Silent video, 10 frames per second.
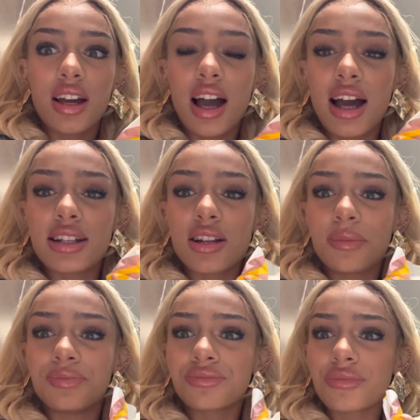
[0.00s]
and
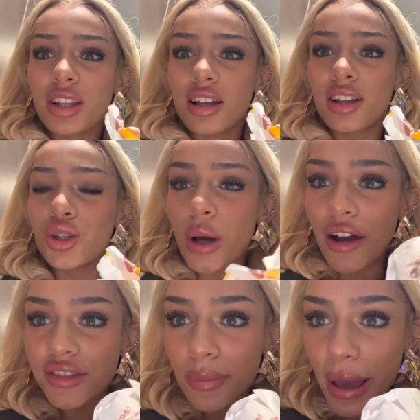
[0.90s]
um, you
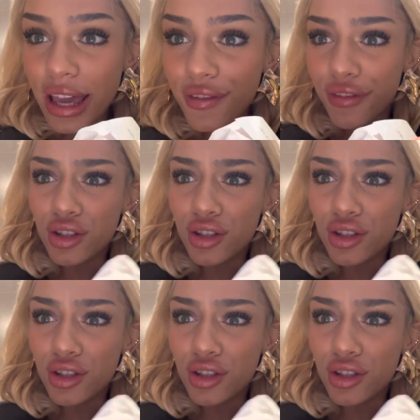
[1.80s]
have to pay for